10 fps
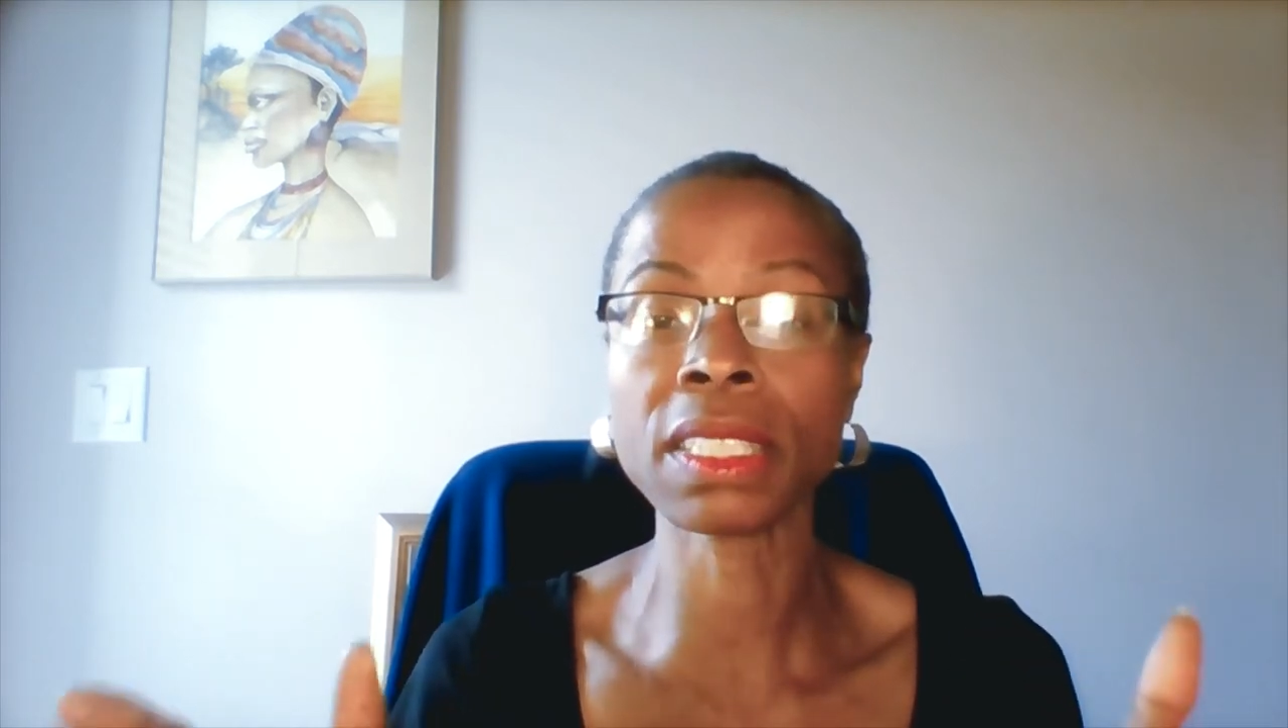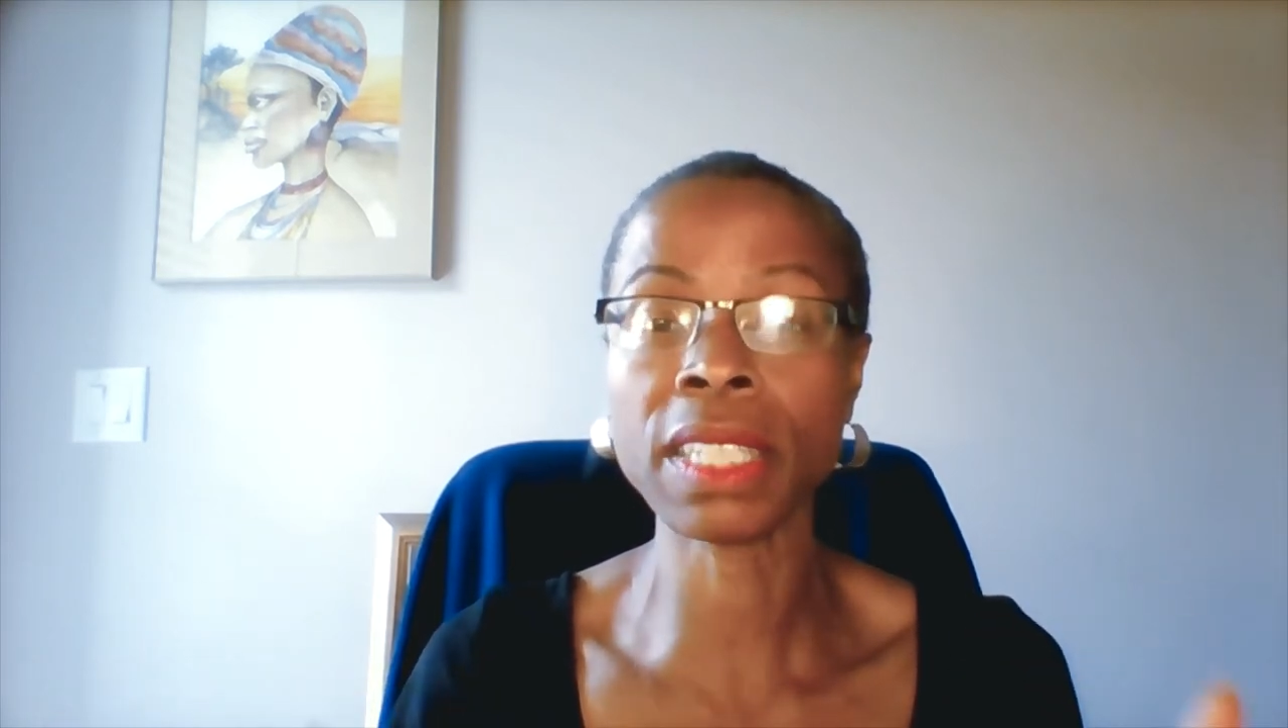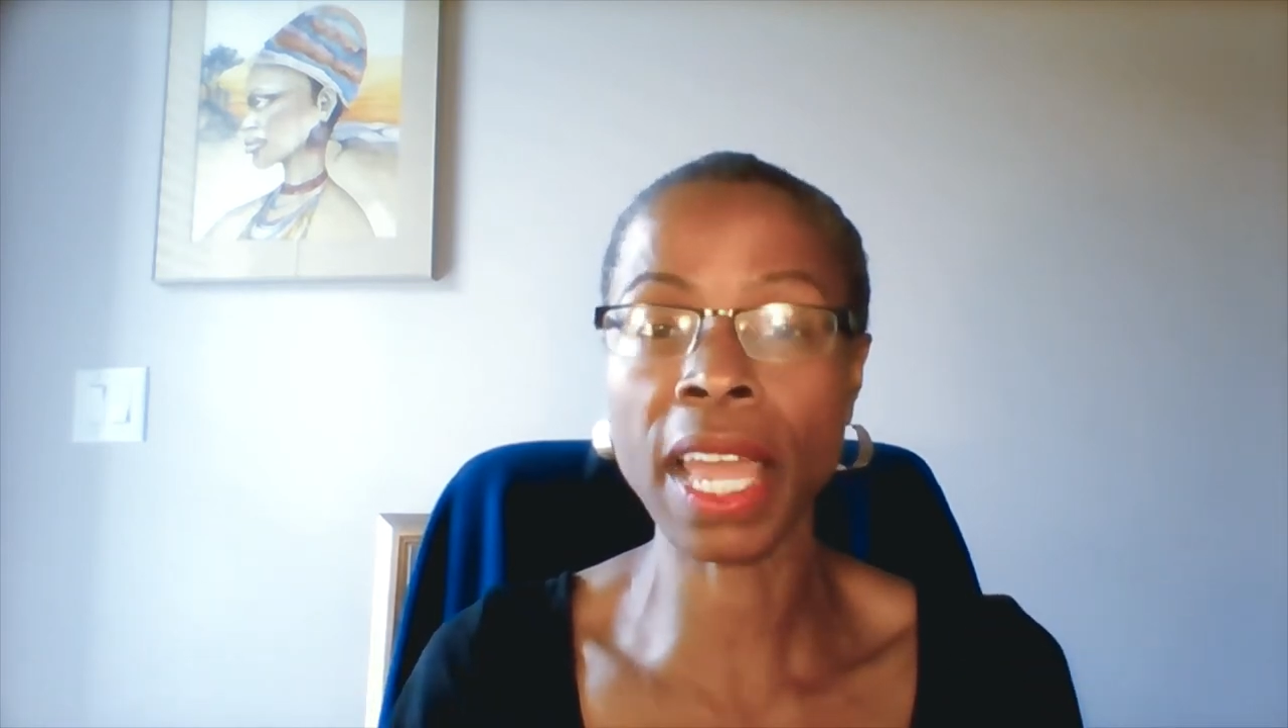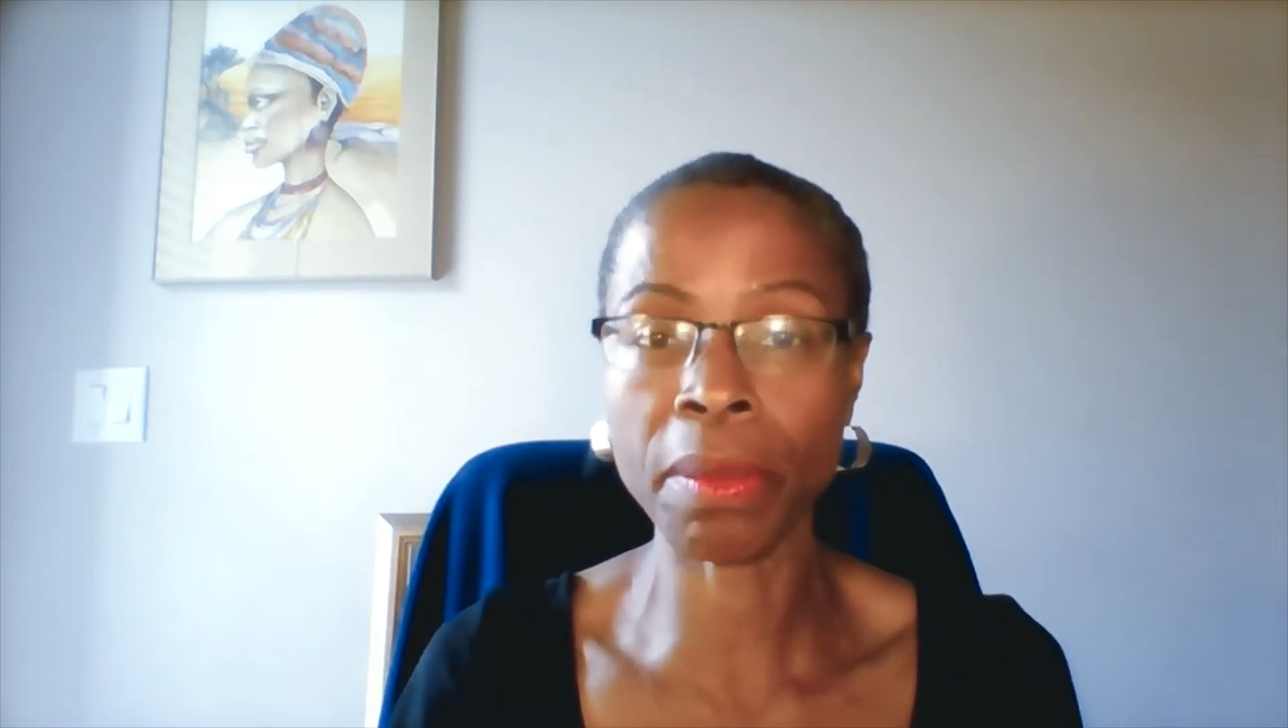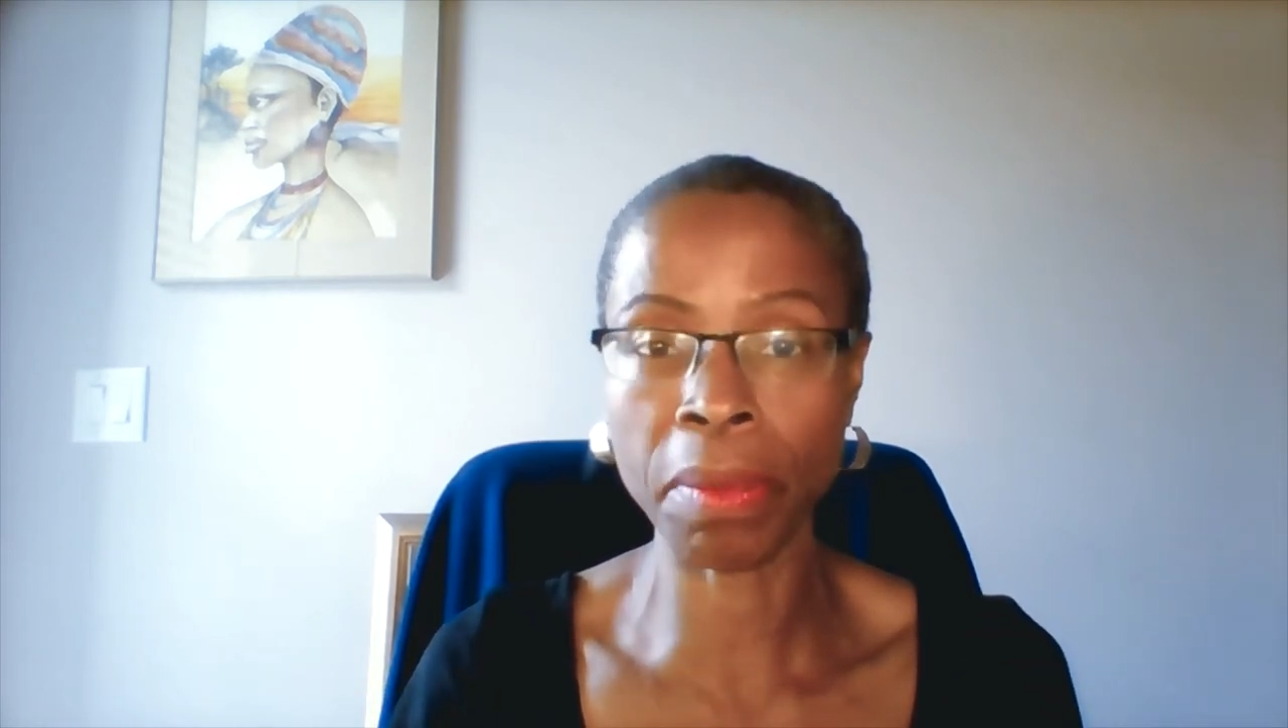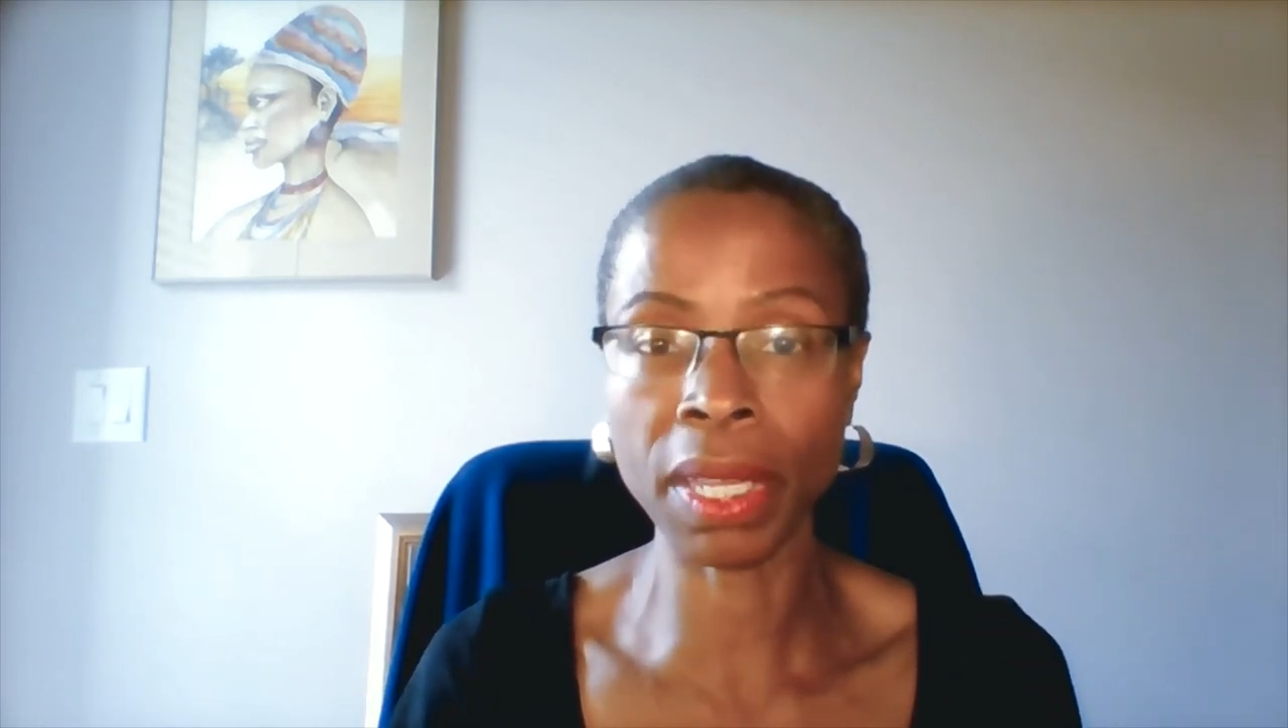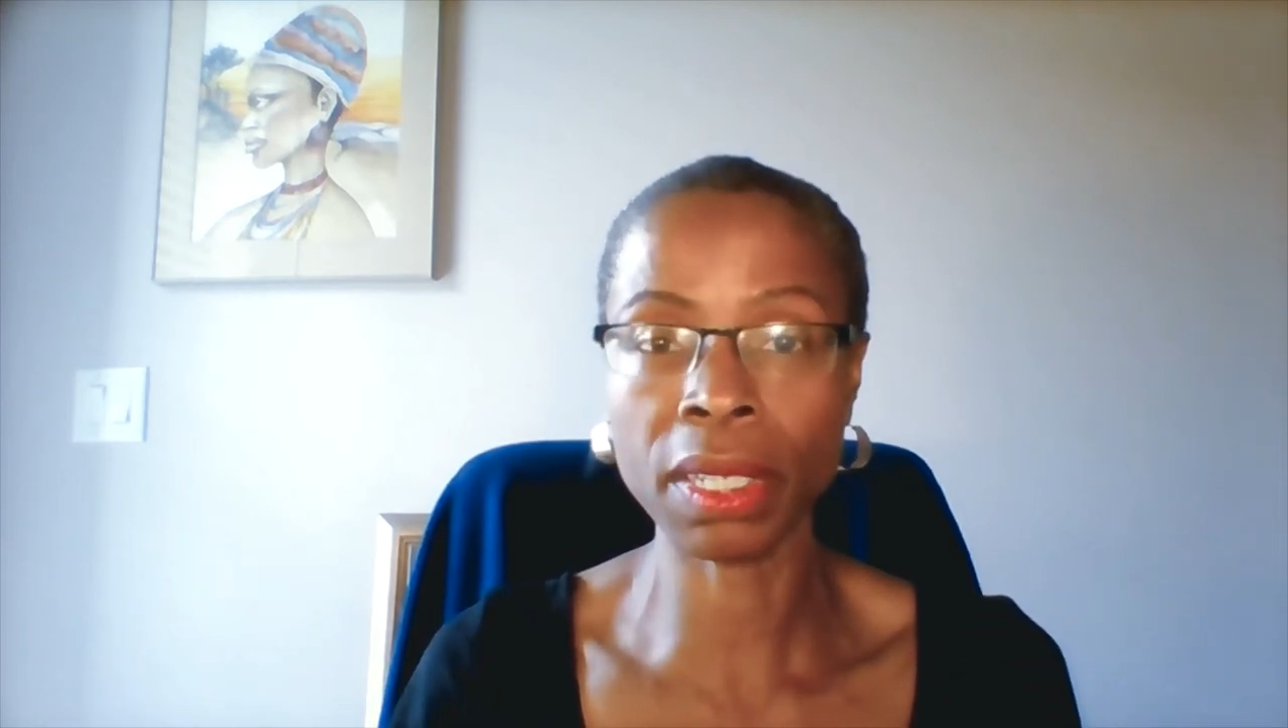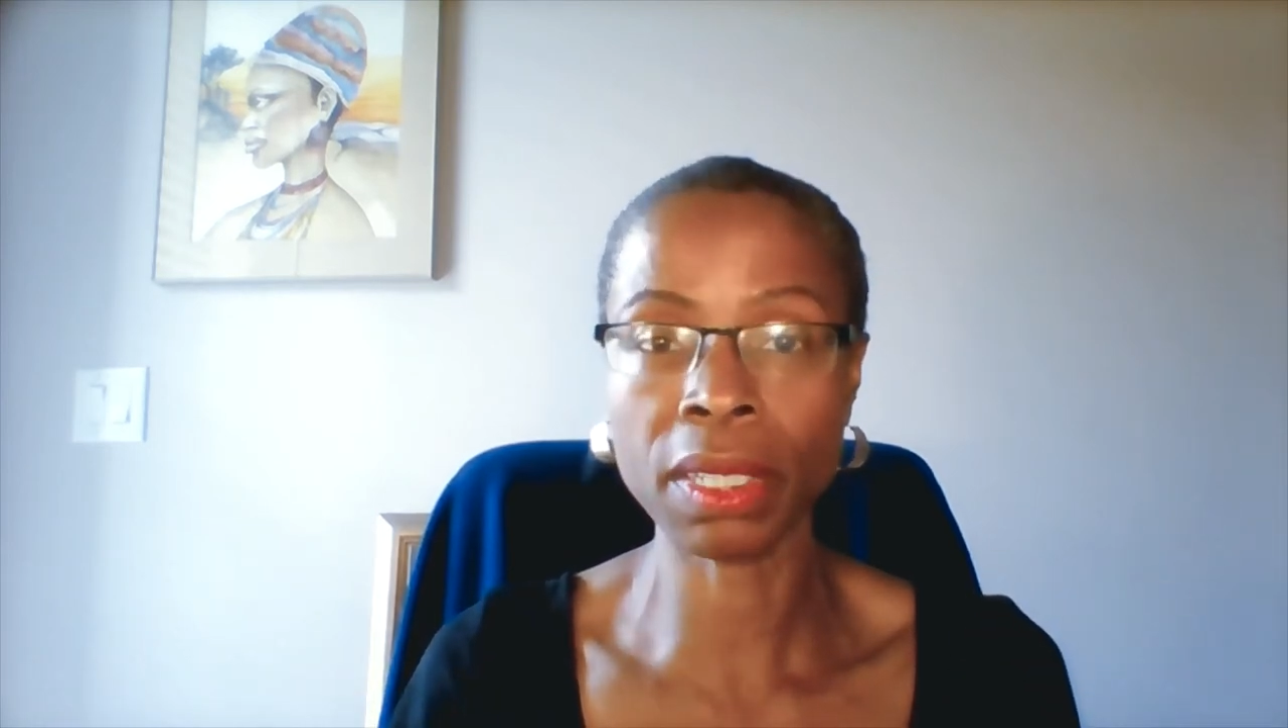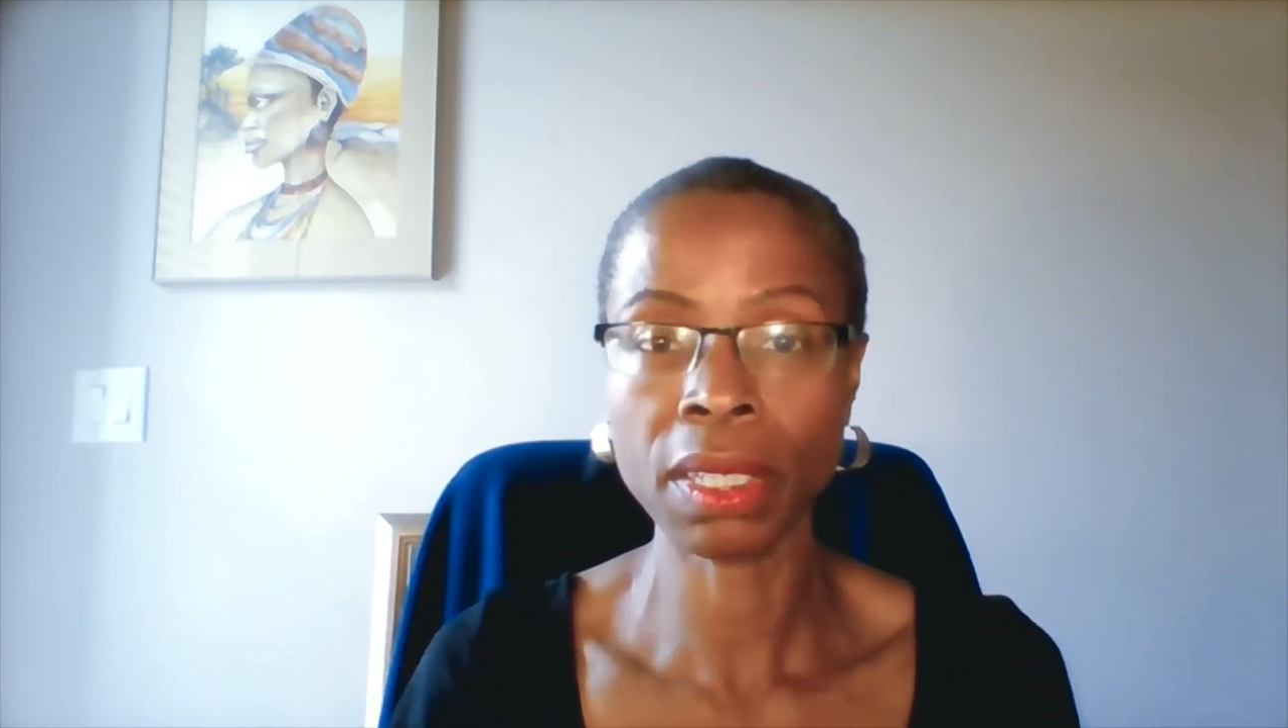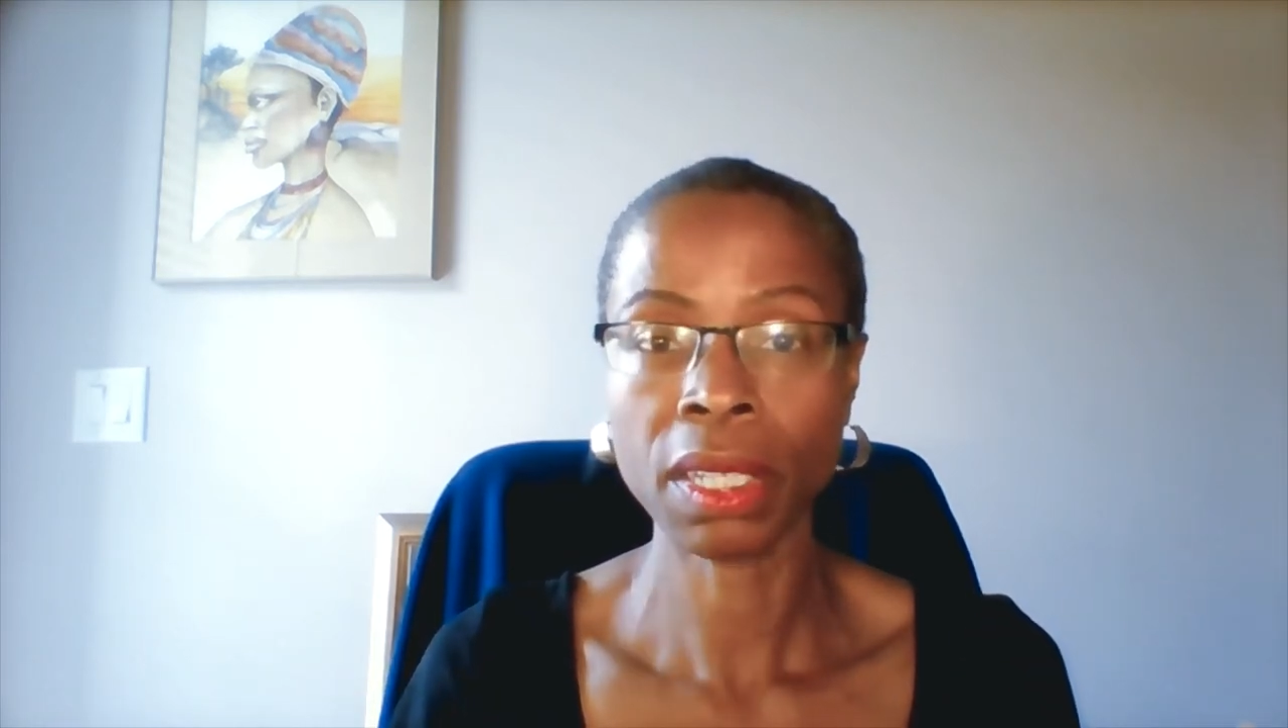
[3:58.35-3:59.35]

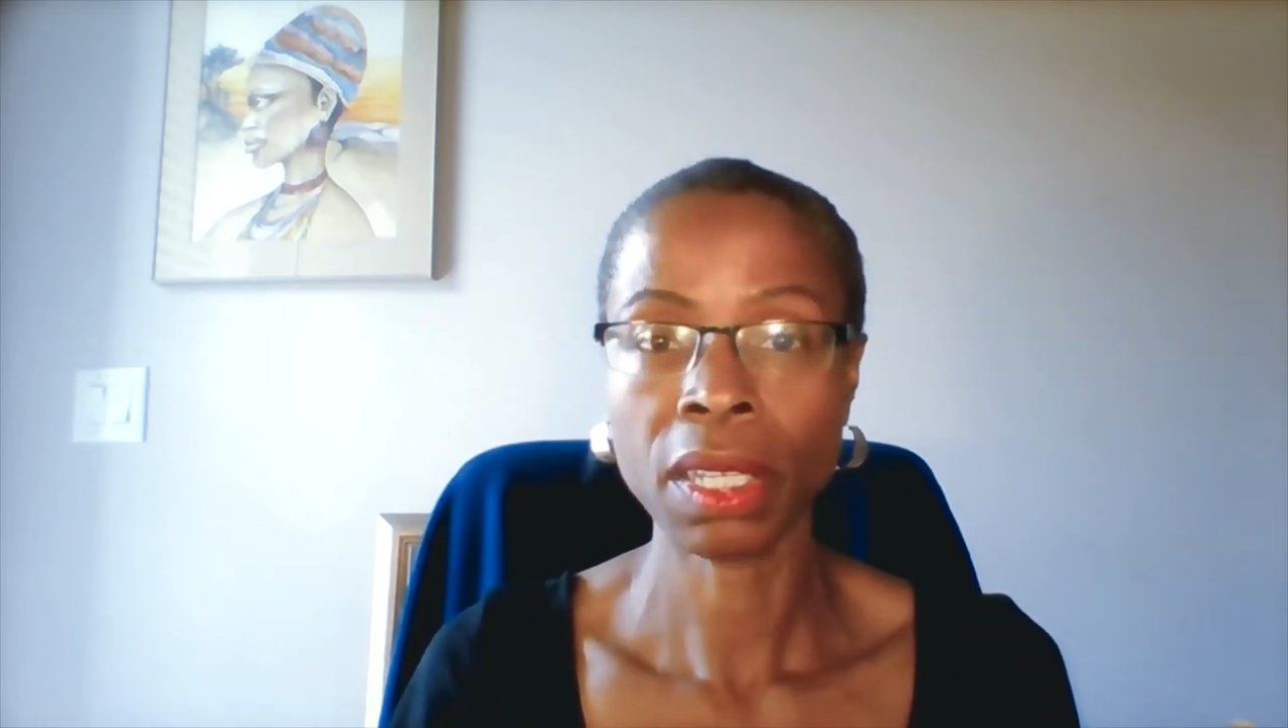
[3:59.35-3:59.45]
segment